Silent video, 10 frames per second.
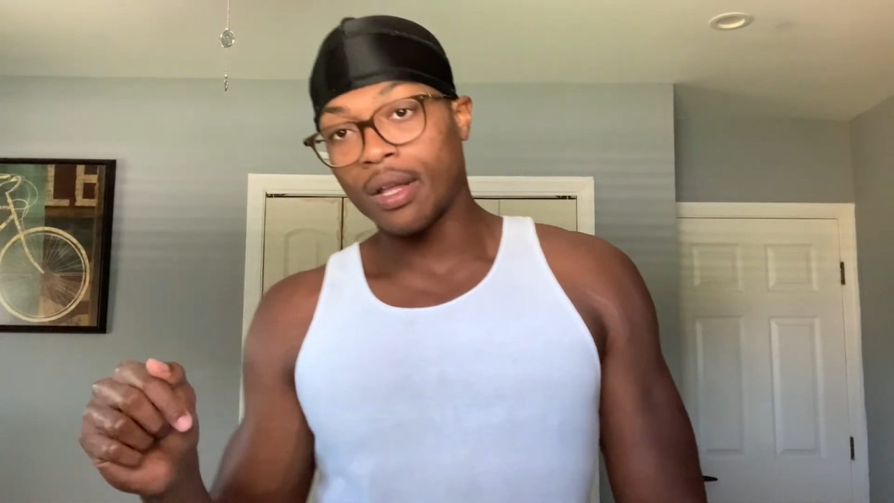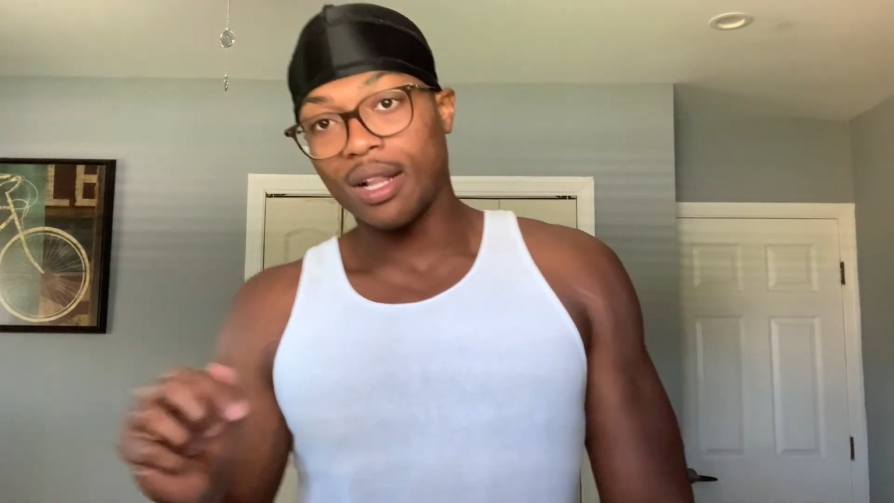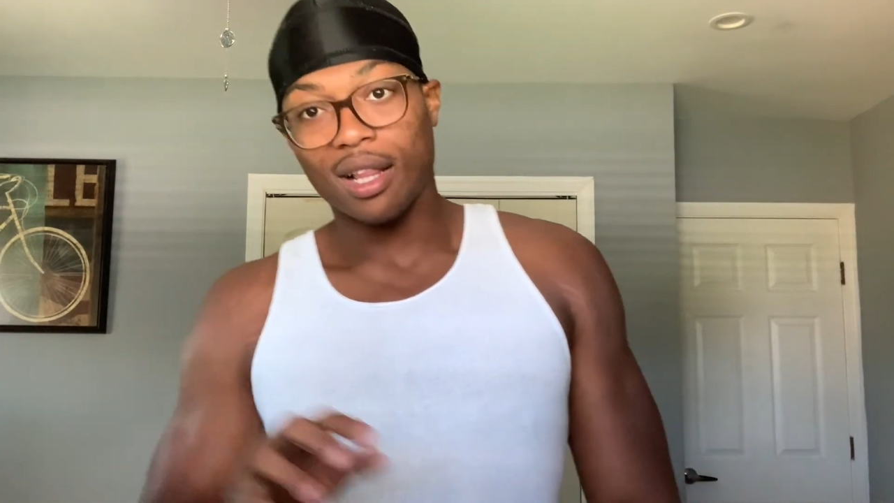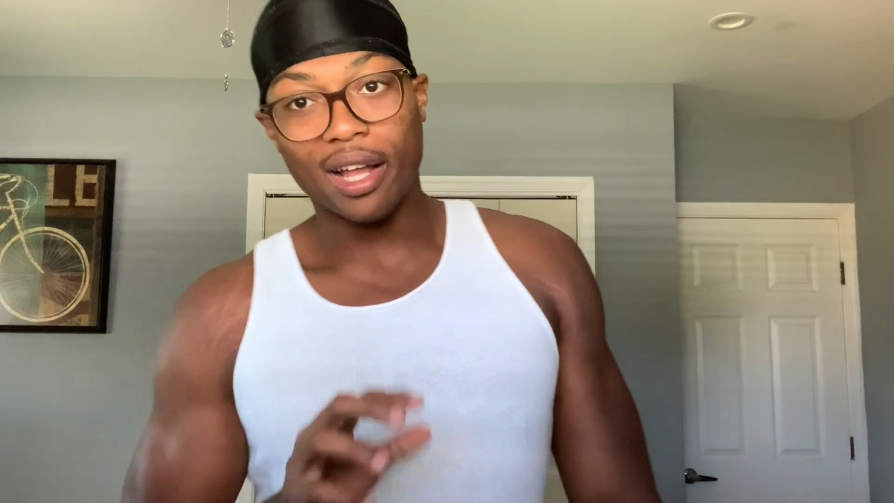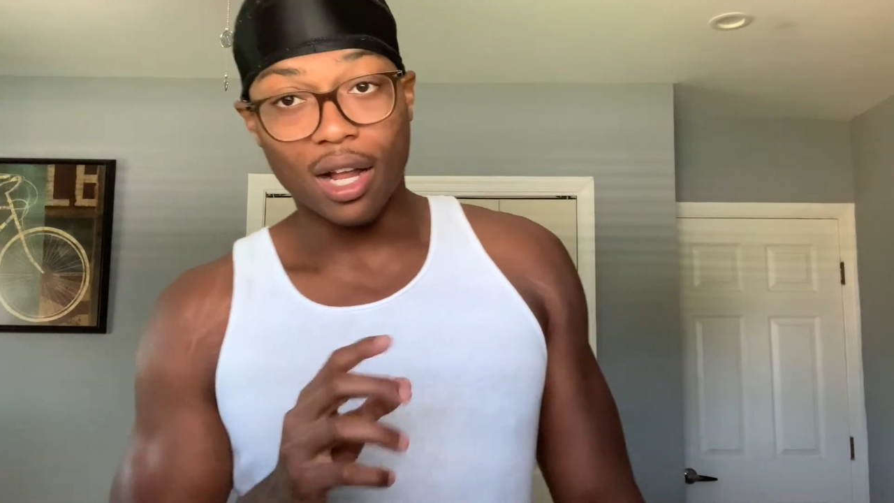
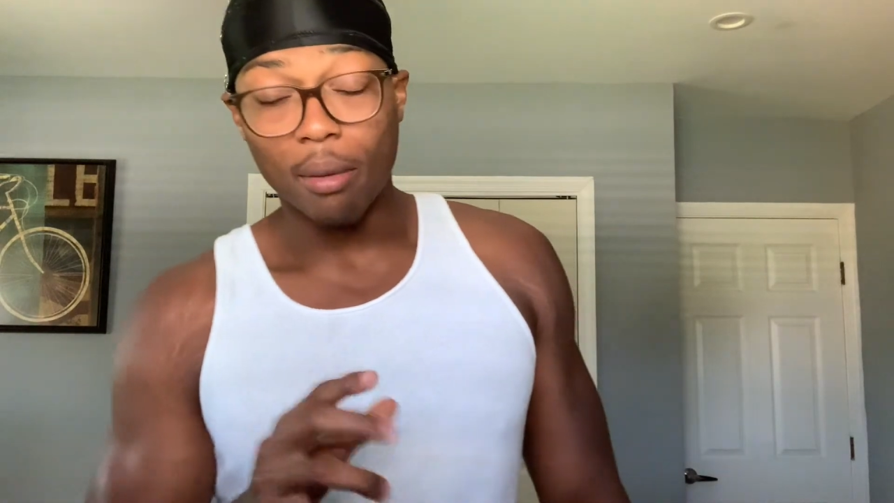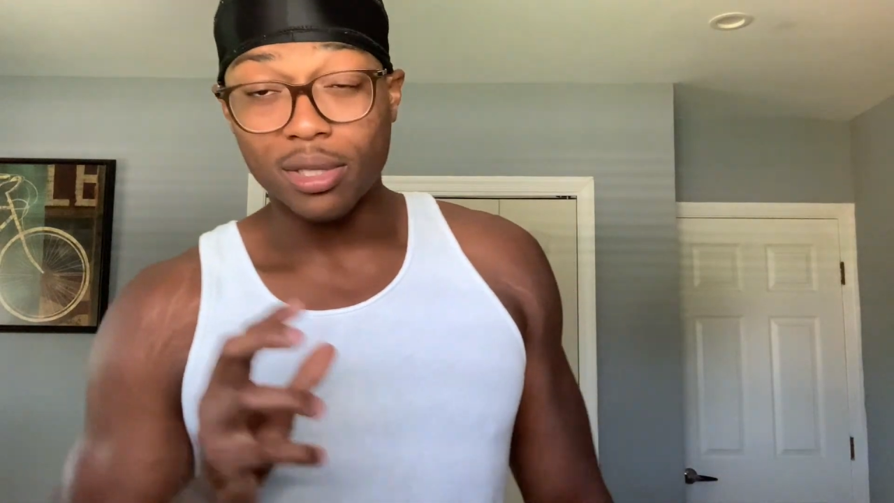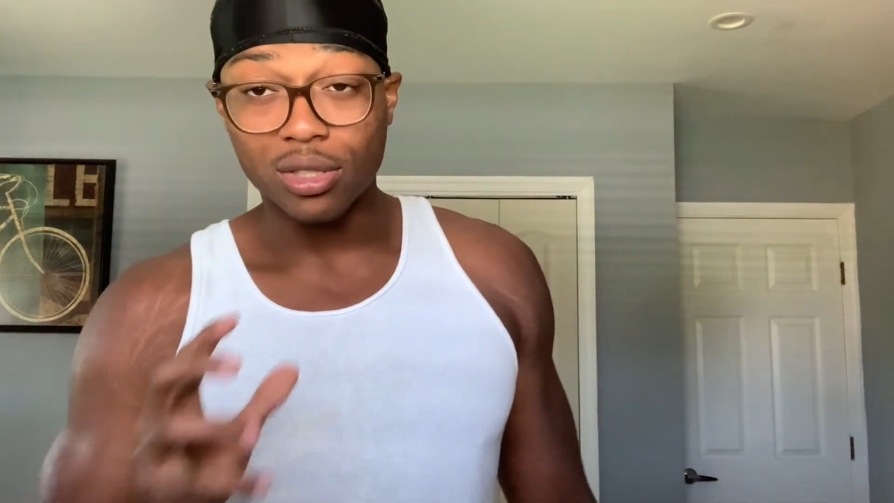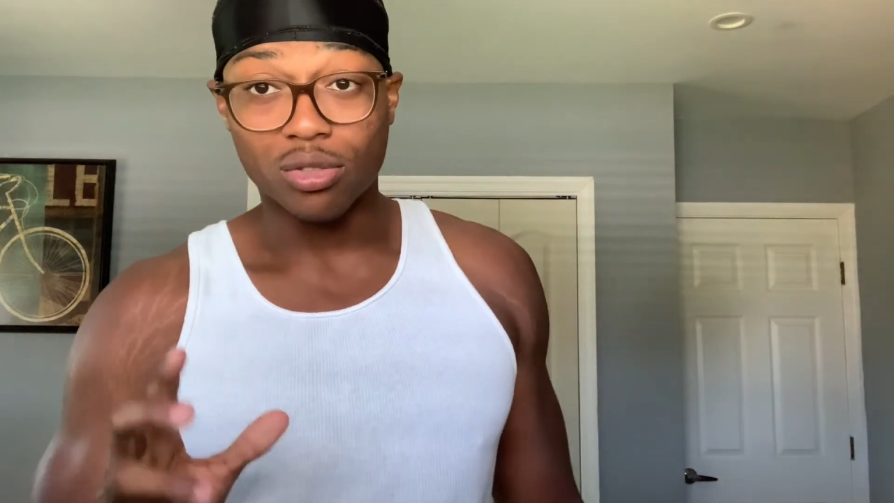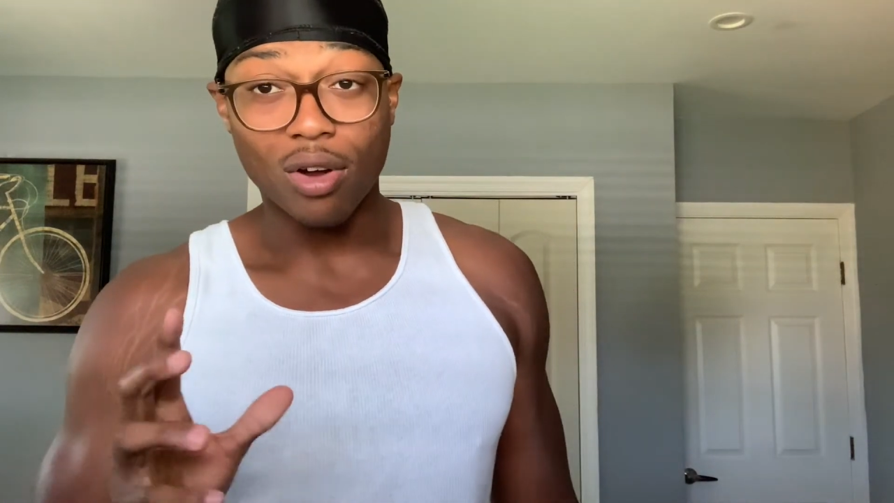Like, comment,
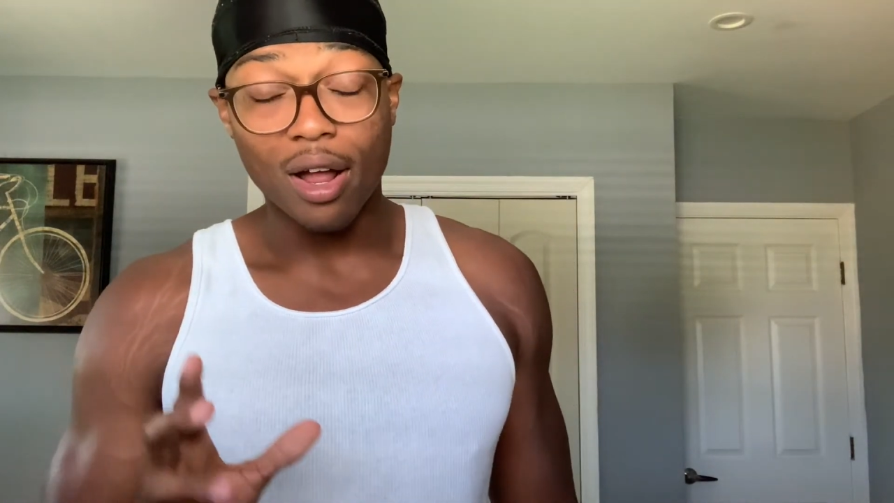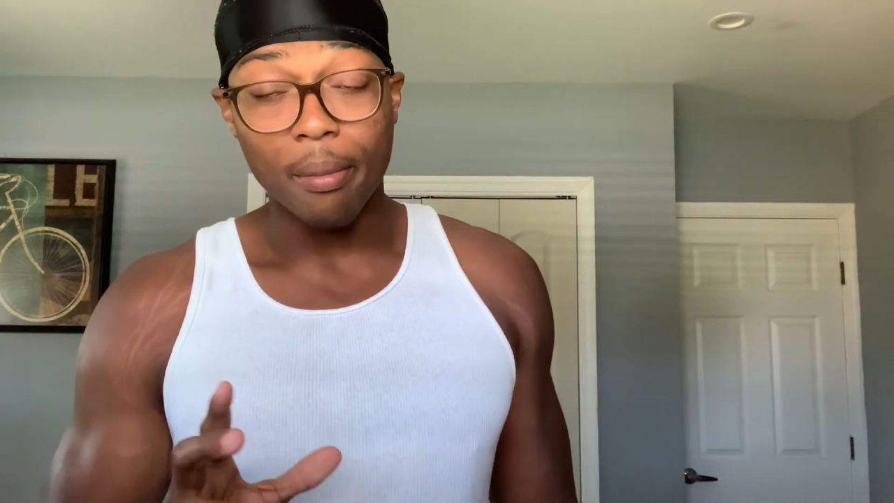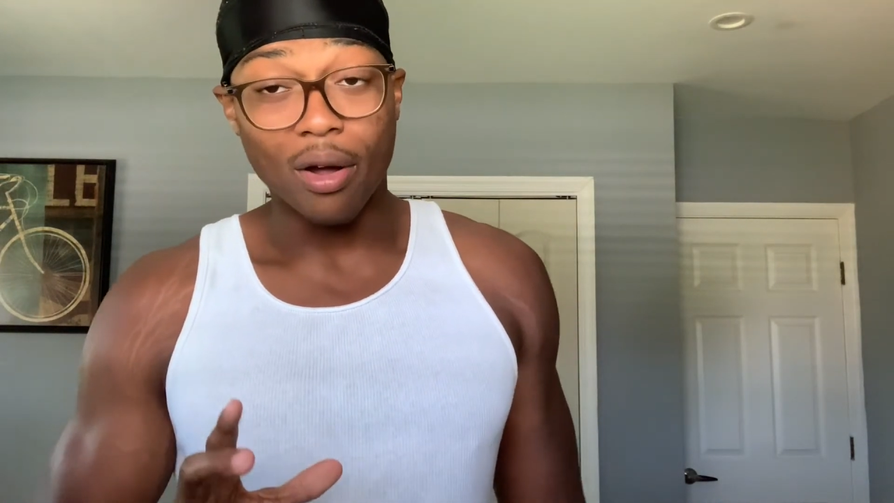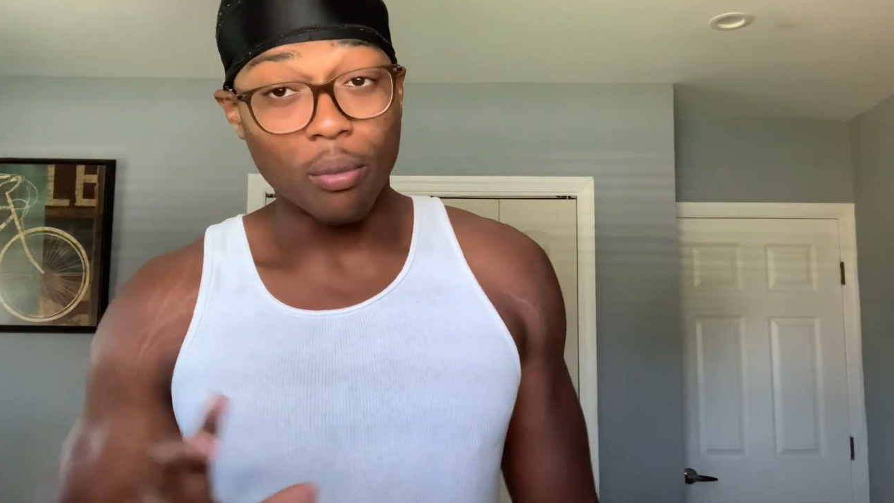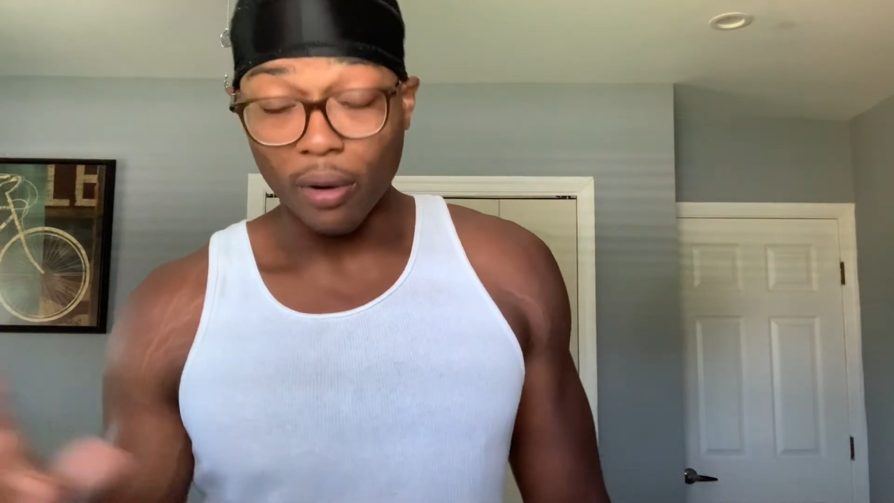subscribe. I
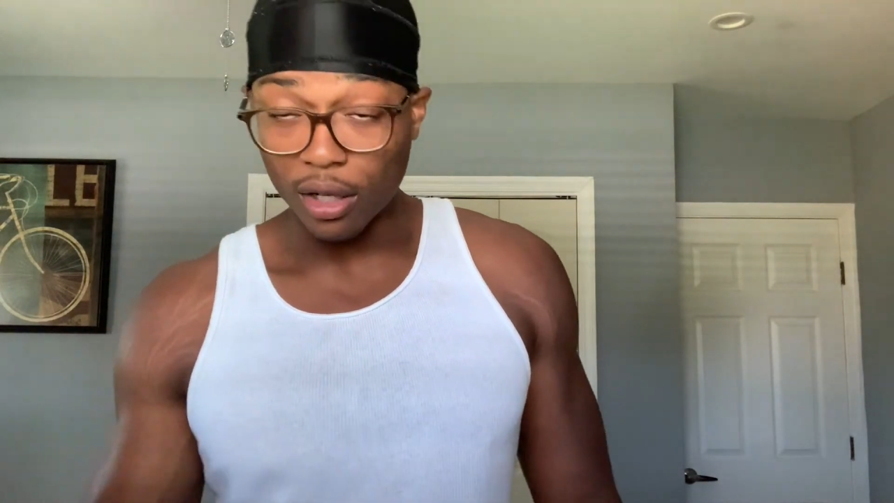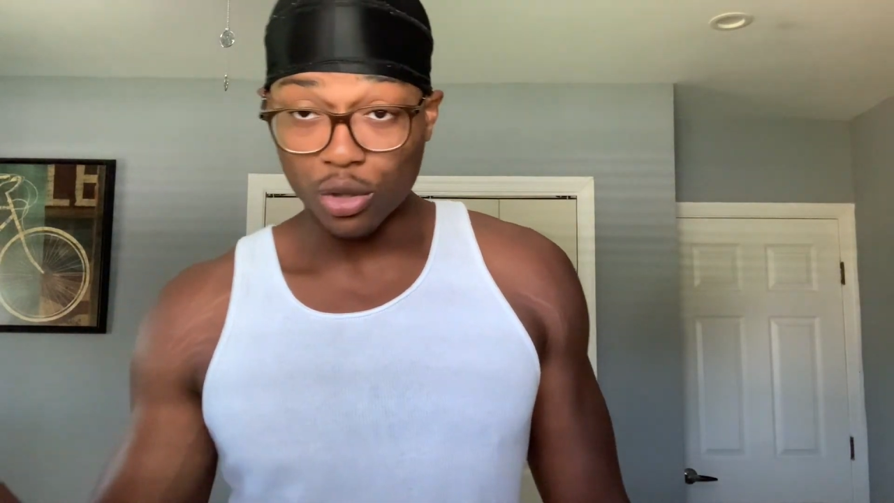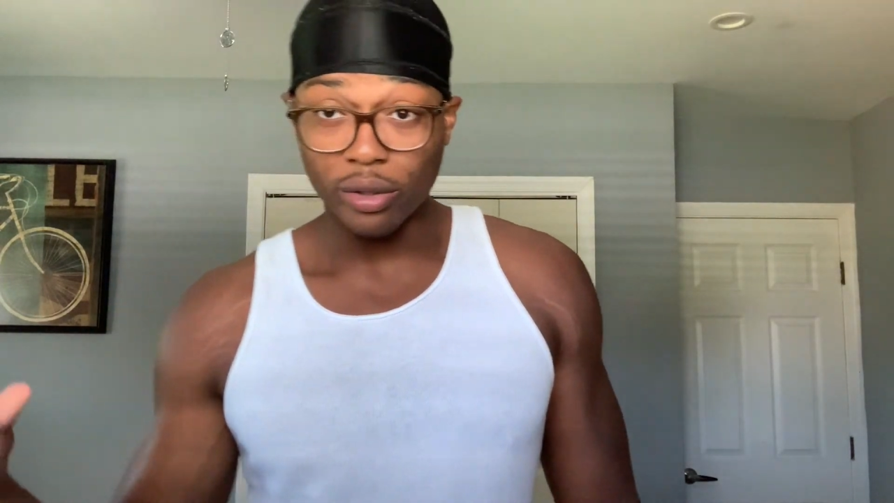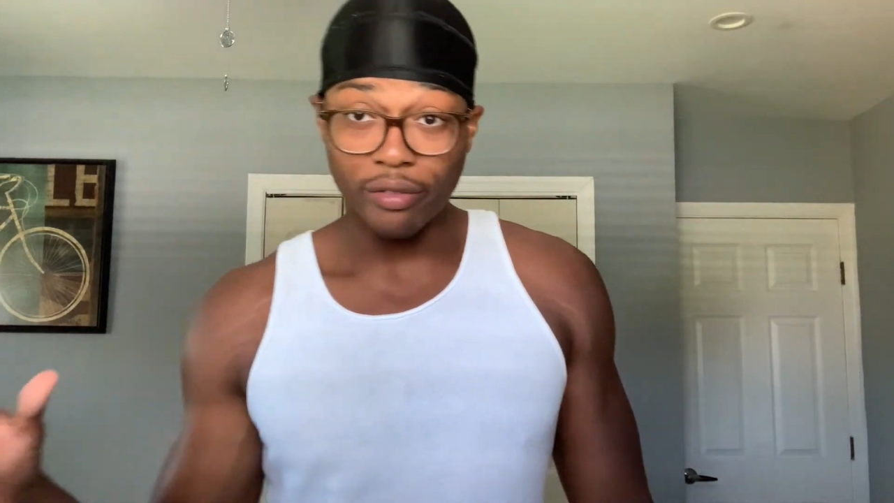hope you all enjoyed